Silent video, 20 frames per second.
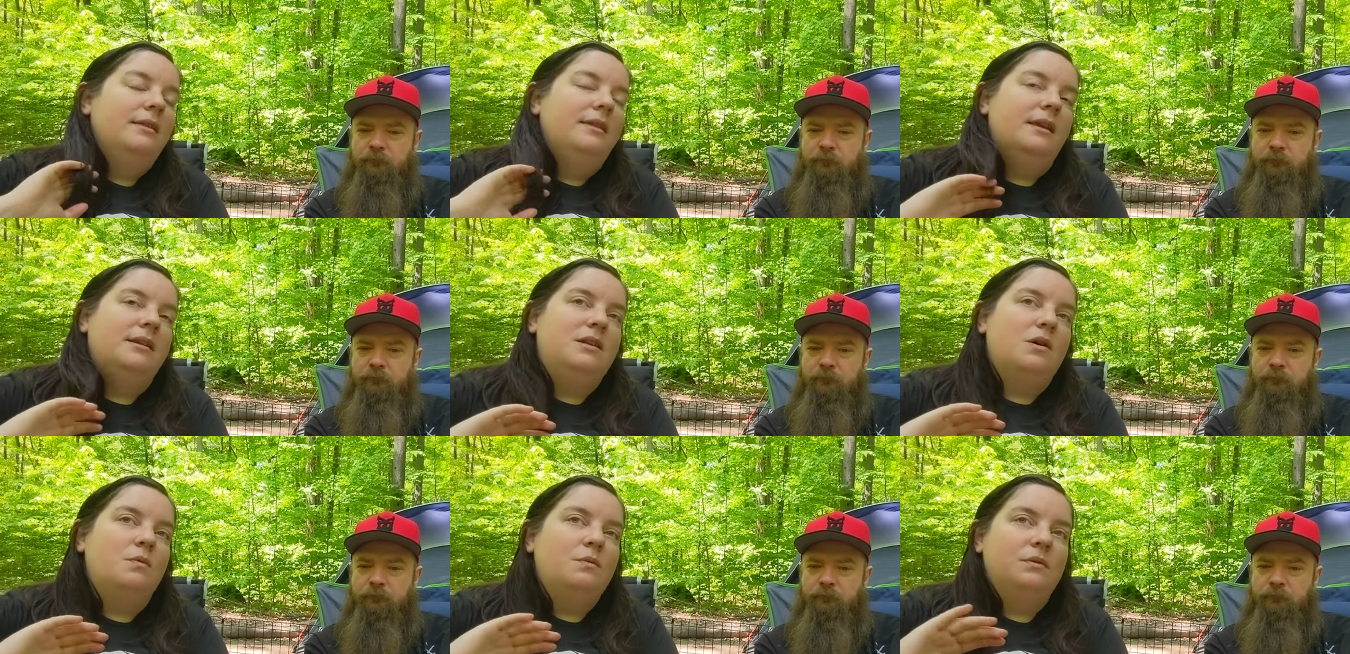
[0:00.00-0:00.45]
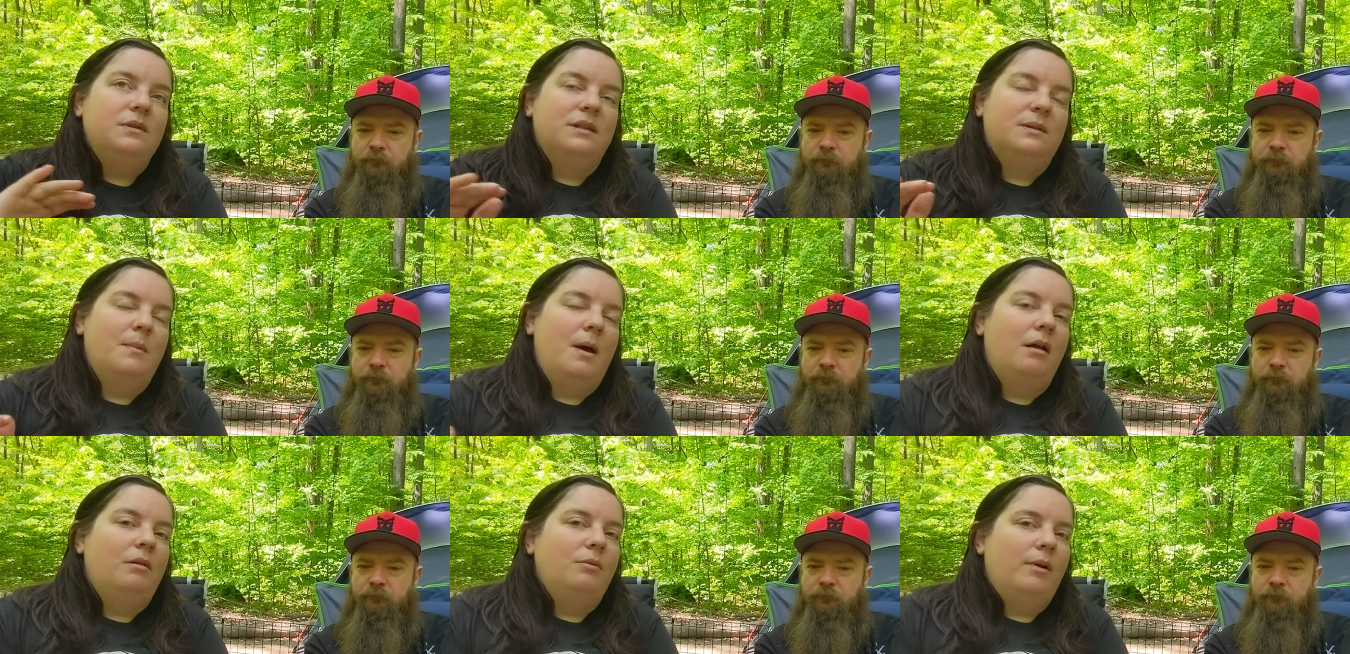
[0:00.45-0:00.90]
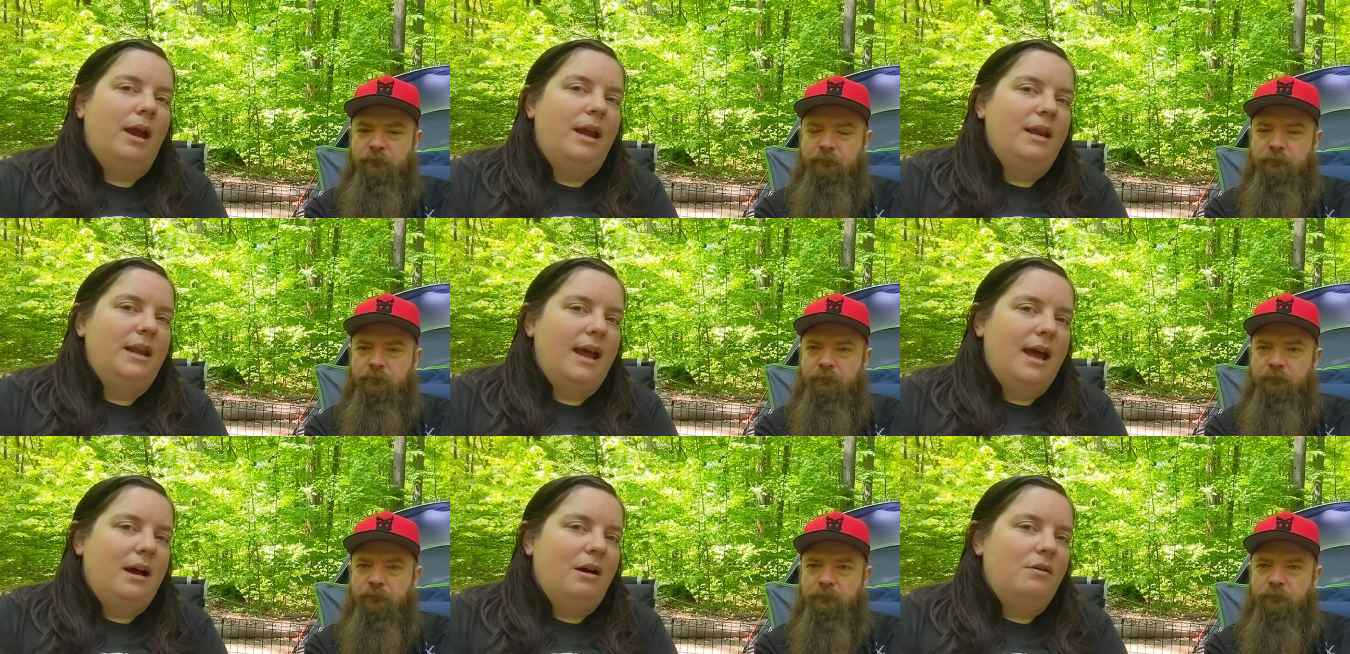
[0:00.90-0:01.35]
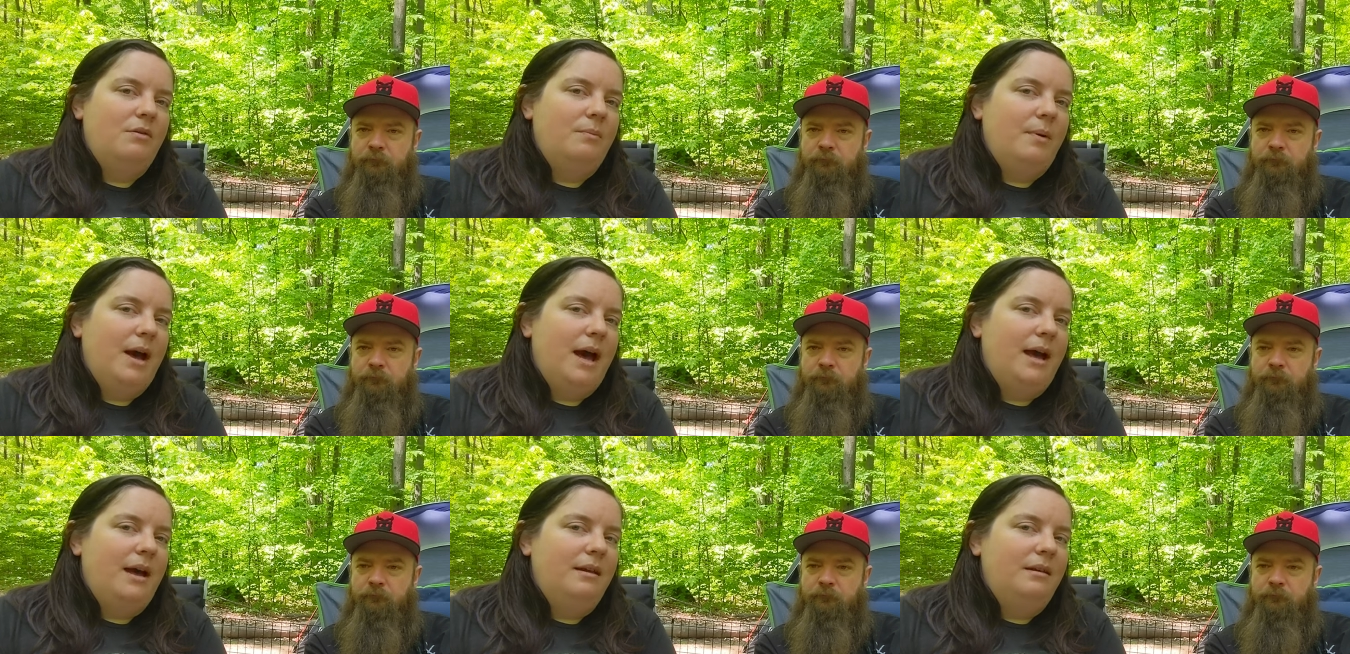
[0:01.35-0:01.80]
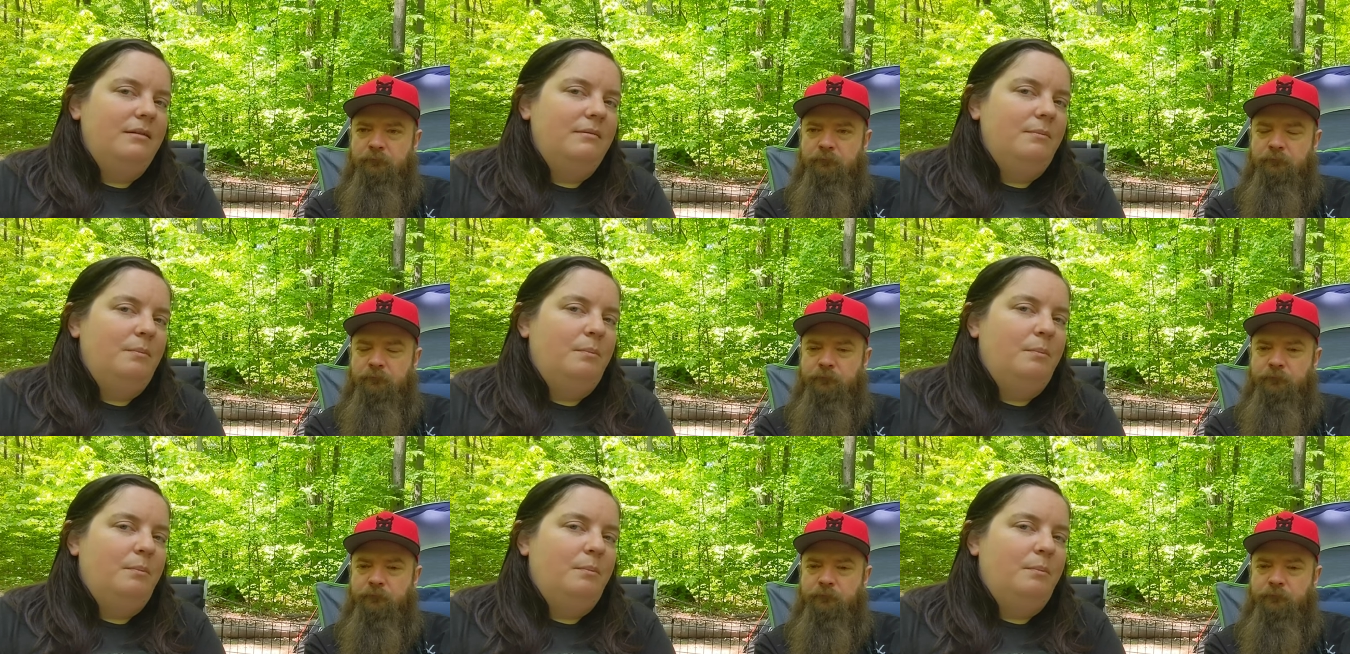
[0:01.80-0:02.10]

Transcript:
Speaker 1: They don't smell right now bad,